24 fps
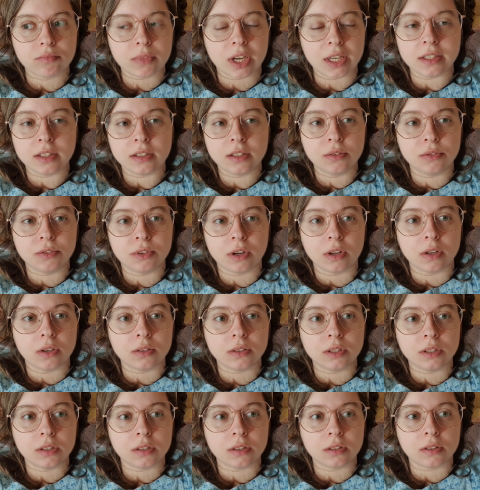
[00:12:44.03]
I didn't follow
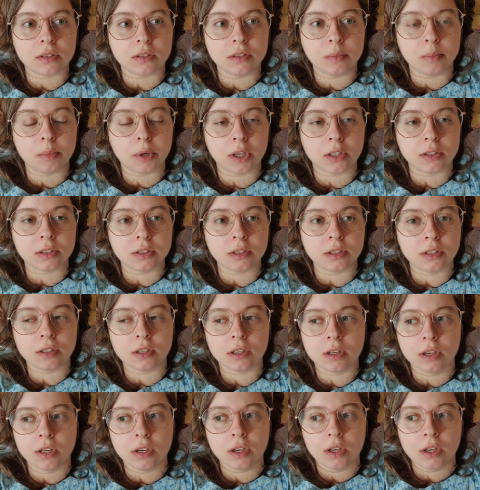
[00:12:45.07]
the, the pattern.
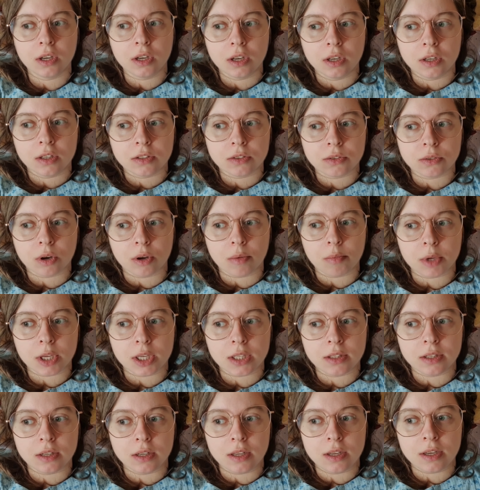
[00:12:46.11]
So I
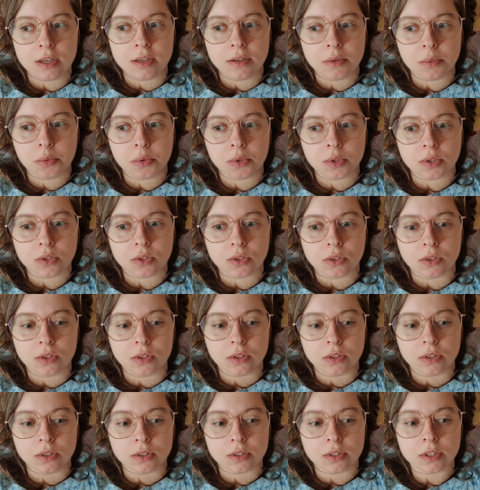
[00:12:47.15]
made the leaves,
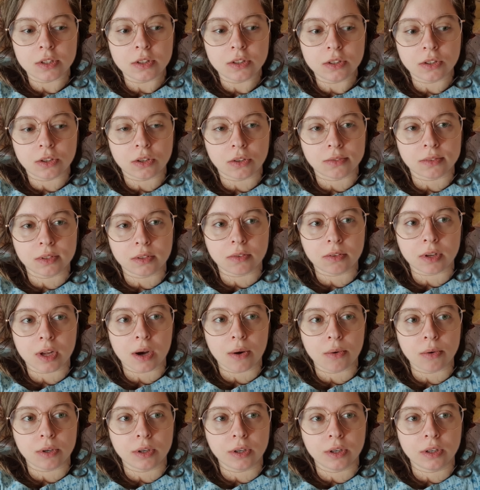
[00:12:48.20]
the center of the
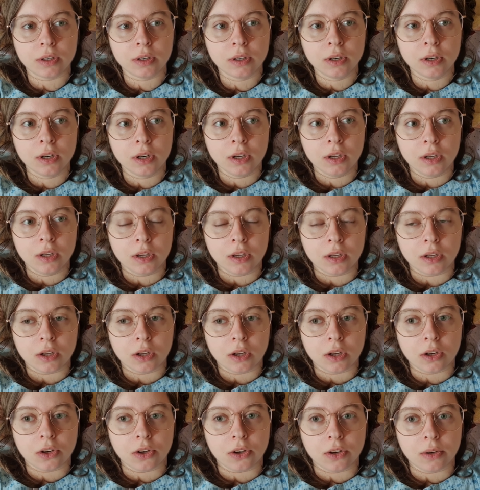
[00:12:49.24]
flower,
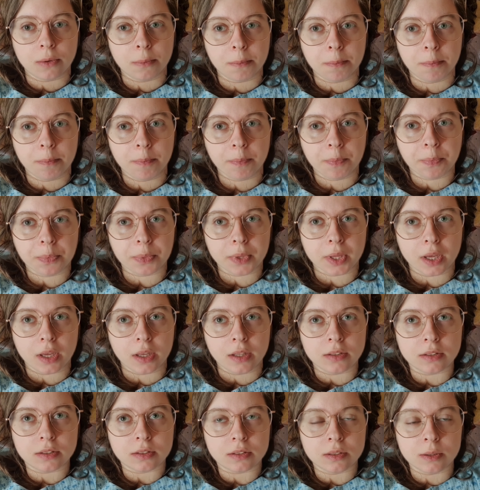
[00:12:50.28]
um,
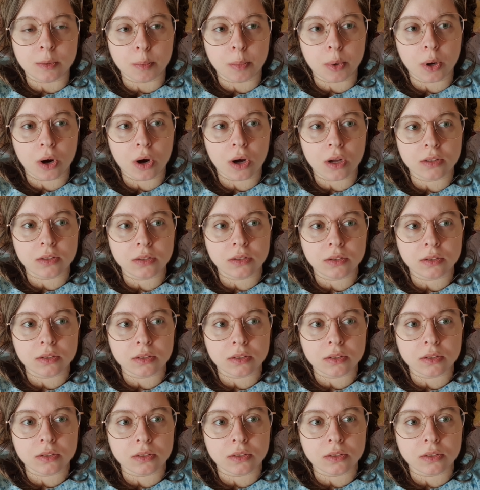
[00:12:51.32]
and the pots.